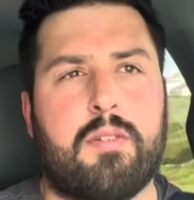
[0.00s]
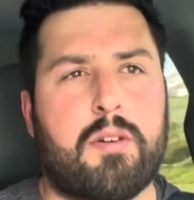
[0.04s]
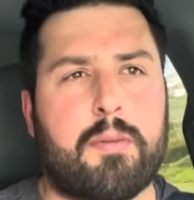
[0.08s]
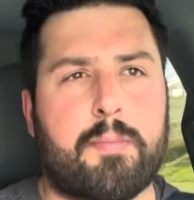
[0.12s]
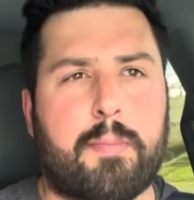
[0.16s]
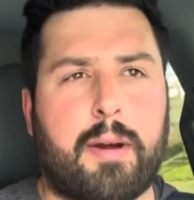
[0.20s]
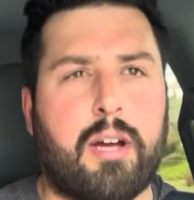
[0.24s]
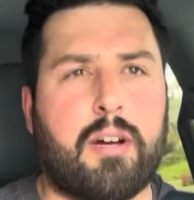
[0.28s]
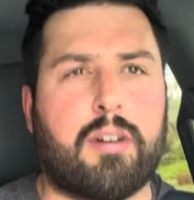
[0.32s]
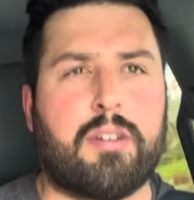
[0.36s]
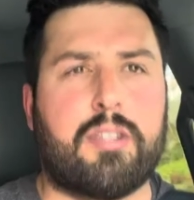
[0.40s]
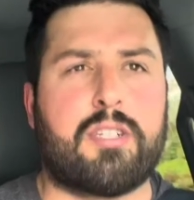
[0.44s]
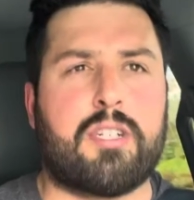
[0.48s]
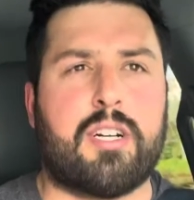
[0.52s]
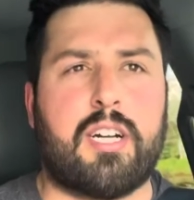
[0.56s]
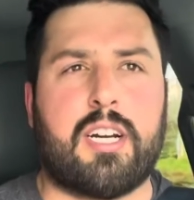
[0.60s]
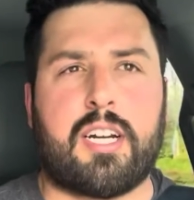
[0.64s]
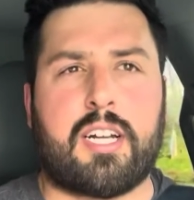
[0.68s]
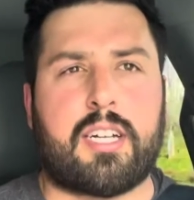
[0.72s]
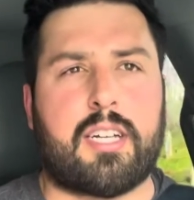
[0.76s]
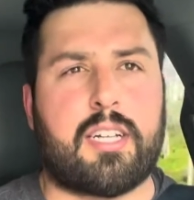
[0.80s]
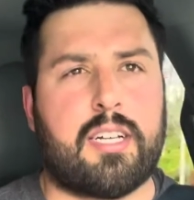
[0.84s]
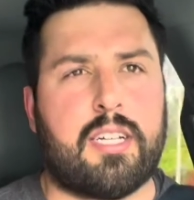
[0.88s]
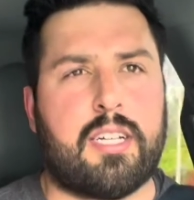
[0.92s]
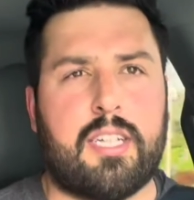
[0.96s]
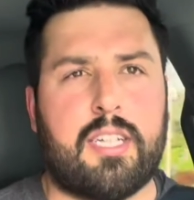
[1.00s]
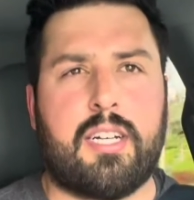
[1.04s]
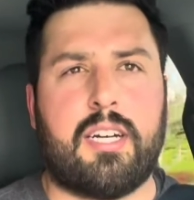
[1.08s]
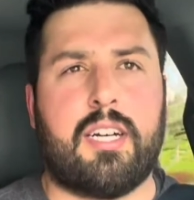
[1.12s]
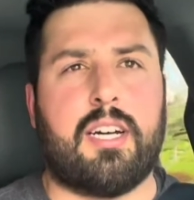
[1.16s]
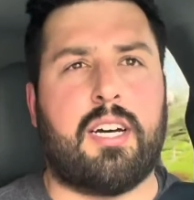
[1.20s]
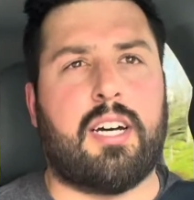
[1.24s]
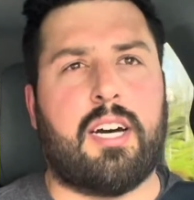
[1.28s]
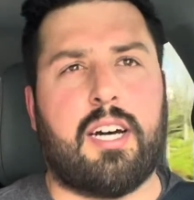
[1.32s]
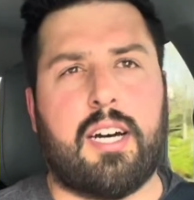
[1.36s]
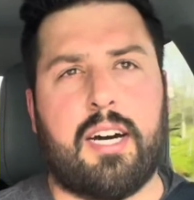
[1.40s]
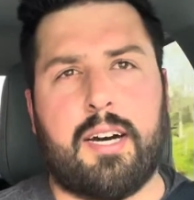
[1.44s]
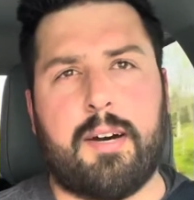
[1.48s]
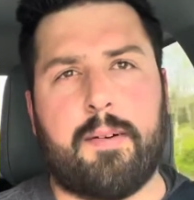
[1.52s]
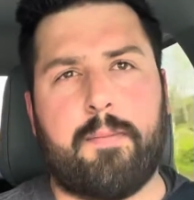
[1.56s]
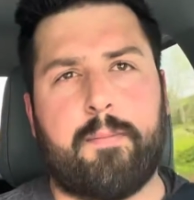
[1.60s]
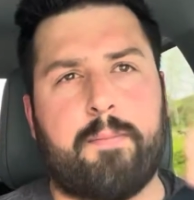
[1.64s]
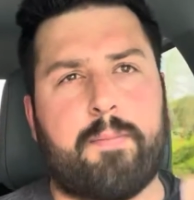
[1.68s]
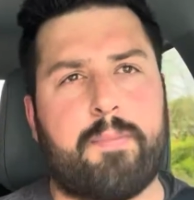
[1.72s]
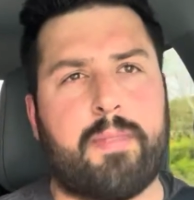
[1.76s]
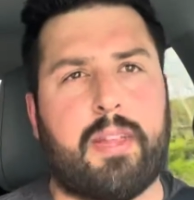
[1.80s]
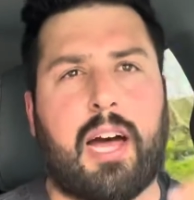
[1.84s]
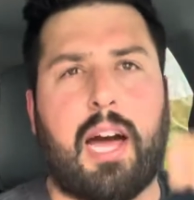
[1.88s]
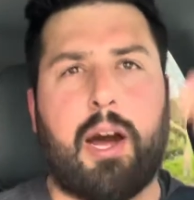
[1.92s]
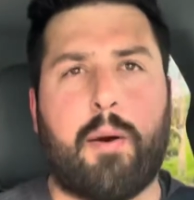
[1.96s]
With my old truck,
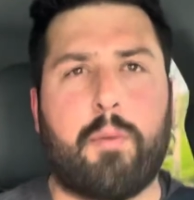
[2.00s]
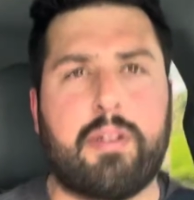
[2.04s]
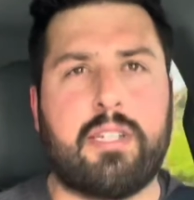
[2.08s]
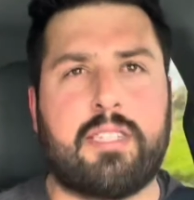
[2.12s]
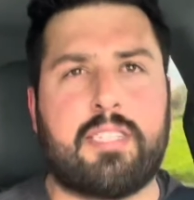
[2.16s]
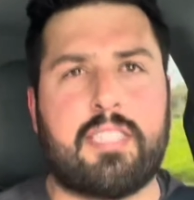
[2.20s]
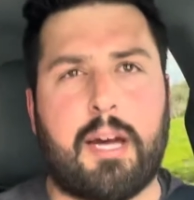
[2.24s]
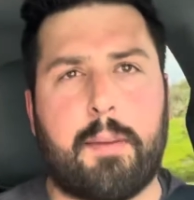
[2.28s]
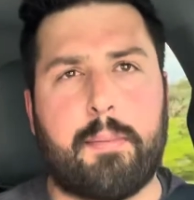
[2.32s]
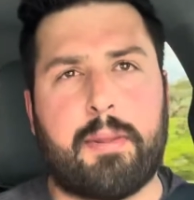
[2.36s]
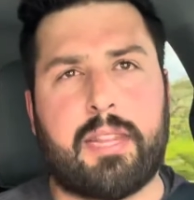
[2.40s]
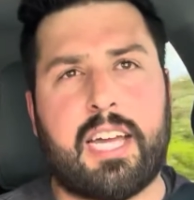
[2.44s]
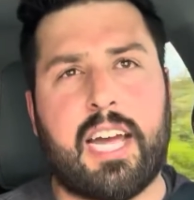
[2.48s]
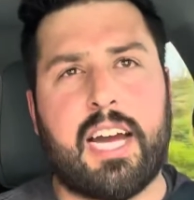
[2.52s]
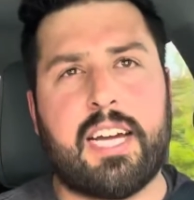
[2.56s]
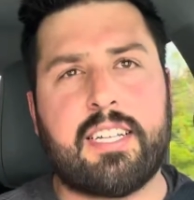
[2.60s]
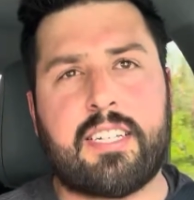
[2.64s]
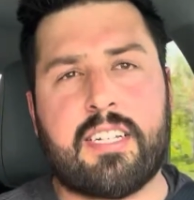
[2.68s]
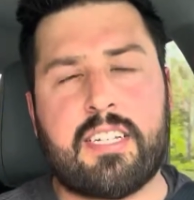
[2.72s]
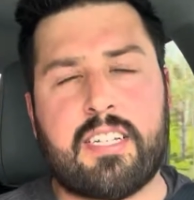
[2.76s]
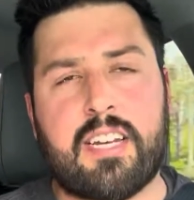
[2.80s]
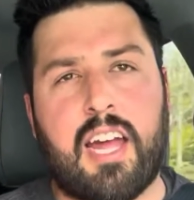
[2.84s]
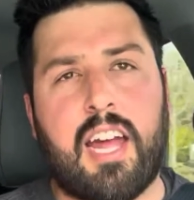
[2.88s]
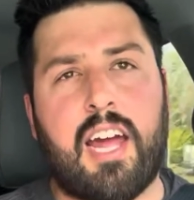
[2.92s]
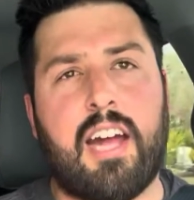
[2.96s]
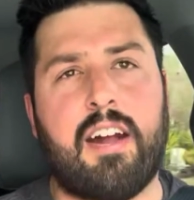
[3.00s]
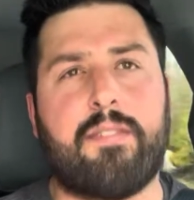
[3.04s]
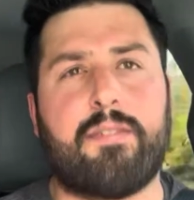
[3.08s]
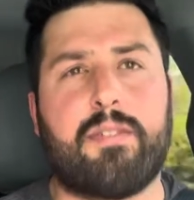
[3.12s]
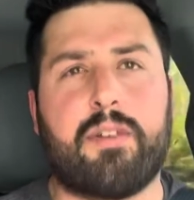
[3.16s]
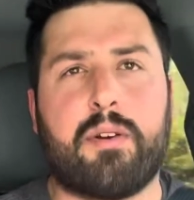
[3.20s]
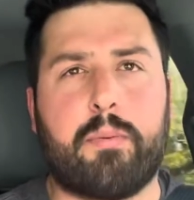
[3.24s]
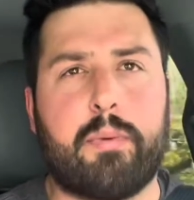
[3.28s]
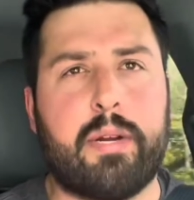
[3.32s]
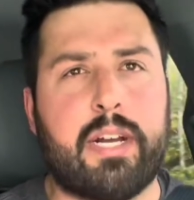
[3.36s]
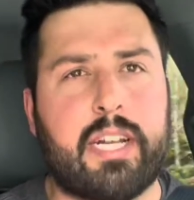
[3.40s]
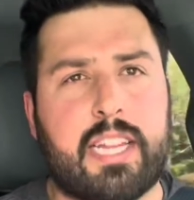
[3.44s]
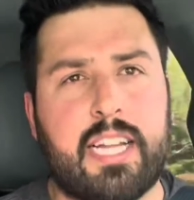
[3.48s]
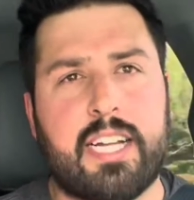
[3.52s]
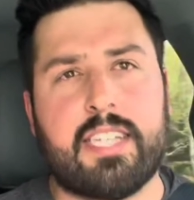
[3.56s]
I would stop at the gas station every week.